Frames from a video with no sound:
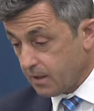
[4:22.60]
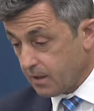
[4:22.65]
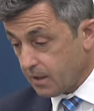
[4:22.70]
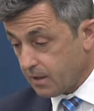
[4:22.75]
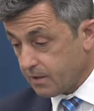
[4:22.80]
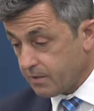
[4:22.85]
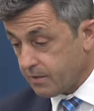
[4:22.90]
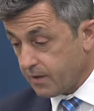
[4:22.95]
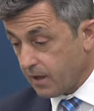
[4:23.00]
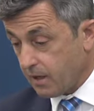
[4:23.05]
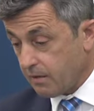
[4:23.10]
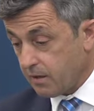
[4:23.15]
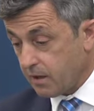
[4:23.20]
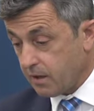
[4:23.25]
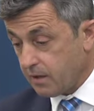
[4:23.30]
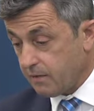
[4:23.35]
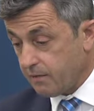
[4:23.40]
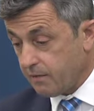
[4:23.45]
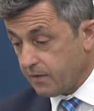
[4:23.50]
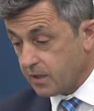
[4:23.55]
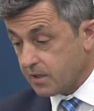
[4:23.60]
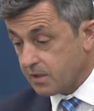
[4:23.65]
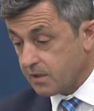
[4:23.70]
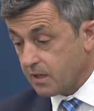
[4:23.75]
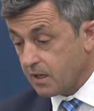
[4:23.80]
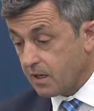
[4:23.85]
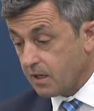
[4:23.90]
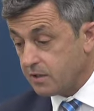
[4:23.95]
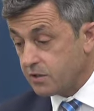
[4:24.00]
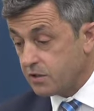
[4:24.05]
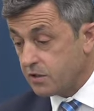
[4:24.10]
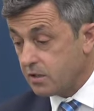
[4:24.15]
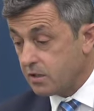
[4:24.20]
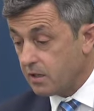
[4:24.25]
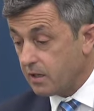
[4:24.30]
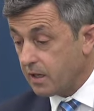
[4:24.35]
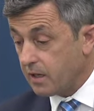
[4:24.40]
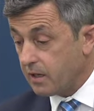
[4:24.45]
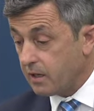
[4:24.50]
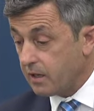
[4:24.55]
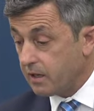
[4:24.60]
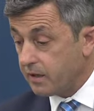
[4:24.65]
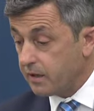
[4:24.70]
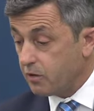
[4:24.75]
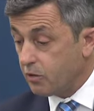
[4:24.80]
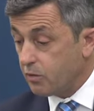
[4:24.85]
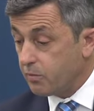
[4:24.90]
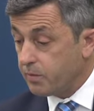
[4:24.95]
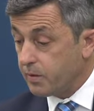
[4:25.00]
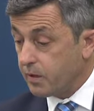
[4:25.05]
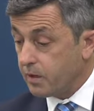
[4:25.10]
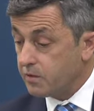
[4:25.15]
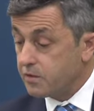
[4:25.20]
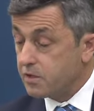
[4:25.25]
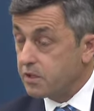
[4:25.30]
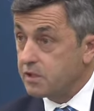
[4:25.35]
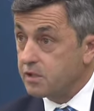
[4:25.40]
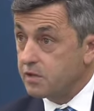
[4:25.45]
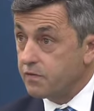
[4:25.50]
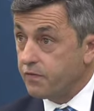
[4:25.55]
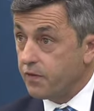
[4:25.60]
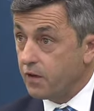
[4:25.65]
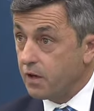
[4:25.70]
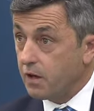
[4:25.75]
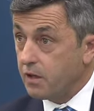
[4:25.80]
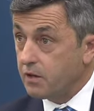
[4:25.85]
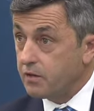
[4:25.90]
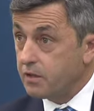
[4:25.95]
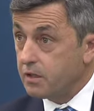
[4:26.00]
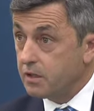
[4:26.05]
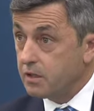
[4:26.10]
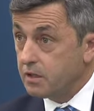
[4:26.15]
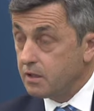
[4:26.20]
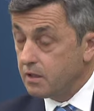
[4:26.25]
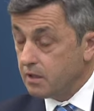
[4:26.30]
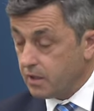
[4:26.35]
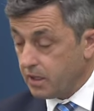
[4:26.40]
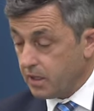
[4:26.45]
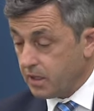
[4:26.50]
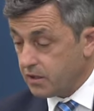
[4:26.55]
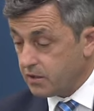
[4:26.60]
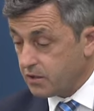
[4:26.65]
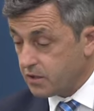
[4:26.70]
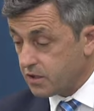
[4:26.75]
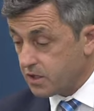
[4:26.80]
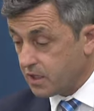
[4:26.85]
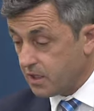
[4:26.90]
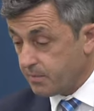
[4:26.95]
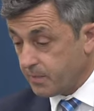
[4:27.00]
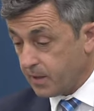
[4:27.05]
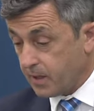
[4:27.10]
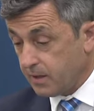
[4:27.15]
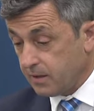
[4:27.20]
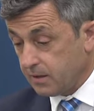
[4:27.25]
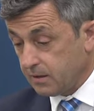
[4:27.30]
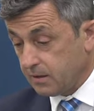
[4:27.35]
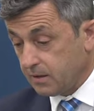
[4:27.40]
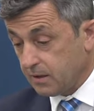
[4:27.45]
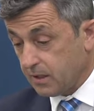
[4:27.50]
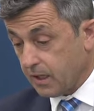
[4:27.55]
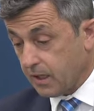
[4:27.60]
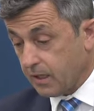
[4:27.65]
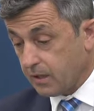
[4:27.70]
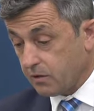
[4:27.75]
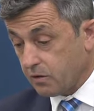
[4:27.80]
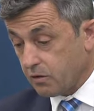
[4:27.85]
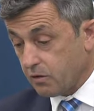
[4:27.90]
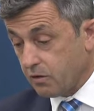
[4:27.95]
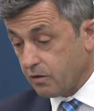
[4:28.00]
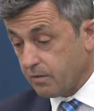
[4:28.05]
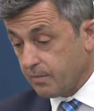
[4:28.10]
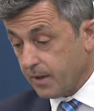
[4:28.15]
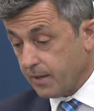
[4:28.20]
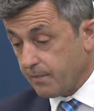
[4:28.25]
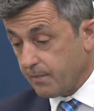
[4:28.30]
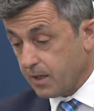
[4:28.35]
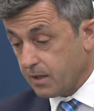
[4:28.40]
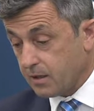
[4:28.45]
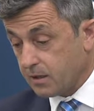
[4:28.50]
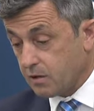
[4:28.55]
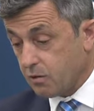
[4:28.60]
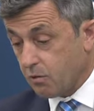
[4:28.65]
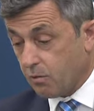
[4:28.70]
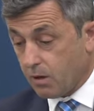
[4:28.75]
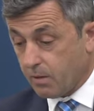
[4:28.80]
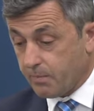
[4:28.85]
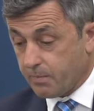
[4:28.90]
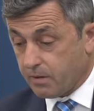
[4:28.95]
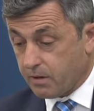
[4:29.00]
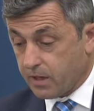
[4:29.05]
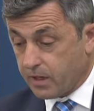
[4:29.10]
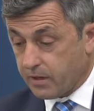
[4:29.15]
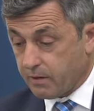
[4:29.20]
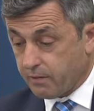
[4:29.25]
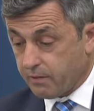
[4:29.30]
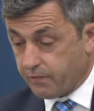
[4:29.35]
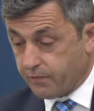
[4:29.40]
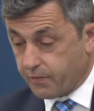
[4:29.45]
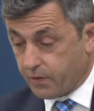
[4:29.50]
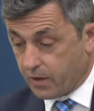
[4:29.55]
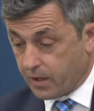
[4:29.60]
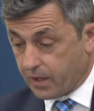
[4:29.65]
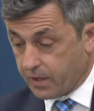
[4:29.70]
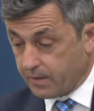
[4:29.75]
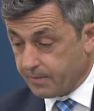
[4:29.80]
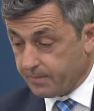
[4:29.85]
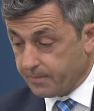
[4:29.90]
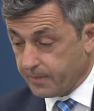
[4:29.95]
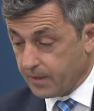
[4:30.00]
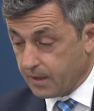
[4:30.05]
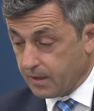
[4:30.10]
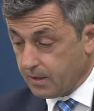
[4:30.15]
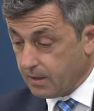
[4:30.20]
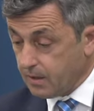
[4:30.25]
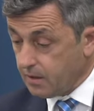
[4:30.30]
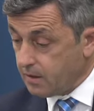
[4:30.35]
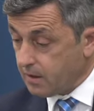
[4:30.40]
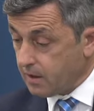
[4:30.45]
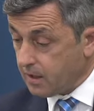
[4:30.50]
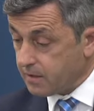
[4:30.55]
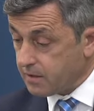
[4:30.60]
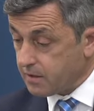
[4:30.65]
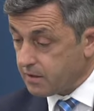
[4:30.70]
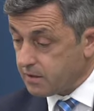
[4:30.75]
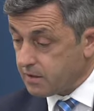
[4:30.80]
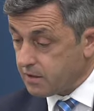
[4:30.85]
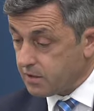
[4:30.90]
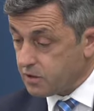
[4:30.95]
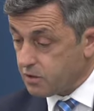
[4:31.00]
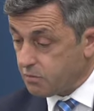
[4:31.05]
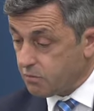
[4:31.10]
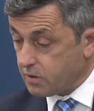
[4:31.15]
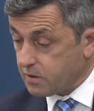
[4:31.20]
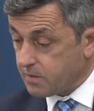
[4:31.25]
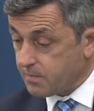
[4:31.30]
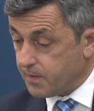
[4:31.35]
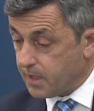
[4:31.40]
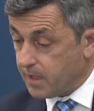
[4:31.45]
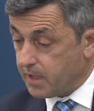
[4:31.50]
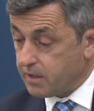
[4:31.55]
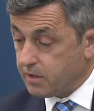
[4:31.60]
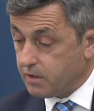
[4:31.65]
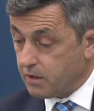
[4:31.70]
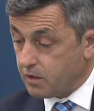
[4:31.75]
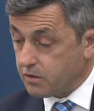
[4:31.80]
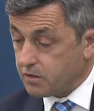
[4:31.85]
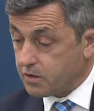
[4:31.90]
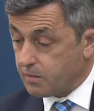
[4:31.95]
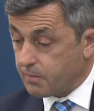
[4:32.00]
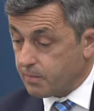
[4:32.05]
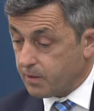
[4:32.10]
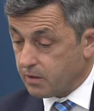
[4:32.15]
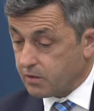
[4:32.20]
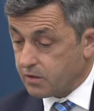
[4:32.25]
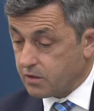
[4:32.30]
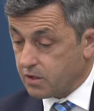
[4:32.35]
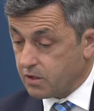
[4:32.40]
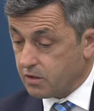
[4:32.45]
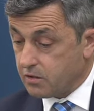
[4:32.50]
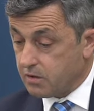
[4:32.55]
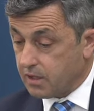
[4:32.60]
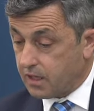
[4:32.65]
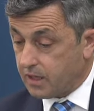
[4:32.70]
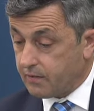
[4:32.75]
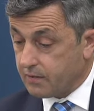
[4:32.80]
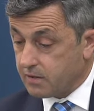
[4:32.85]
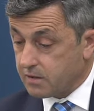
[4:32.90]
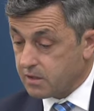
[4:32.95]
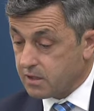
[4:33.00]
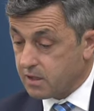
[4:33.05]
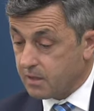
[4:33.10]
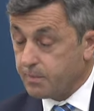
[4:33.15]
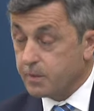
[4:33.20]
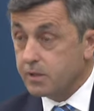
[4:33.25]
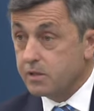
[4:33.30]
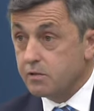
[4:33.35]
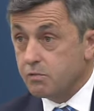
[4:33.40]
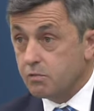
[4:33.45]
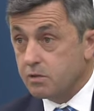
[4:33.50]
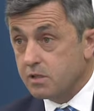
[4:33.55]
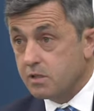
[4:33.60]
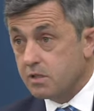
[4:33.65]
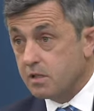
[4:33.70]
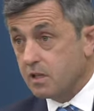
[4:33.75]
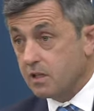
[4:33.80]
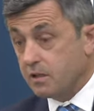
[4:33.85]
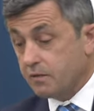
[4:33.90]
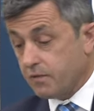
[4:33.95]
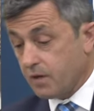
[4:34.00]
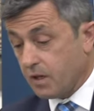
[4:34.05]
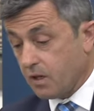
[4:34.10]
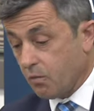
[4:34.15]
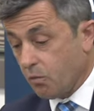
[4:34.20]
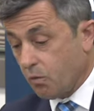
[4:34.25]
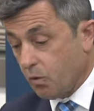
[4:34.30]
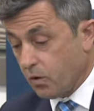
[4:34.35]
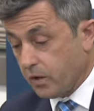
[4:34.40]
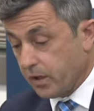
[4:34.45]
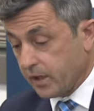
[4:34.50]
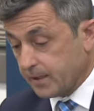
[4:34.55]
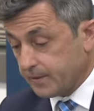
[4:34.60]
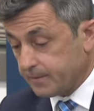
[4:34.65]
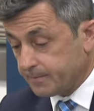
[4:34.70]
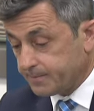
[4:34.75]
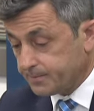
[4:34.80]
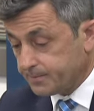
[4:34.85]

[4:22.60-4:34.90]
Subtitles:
A thorough investigation and legal process followed. Each skipper and crew member cooperated fully. A decision was made not to prosecute, and the skippers received a warning.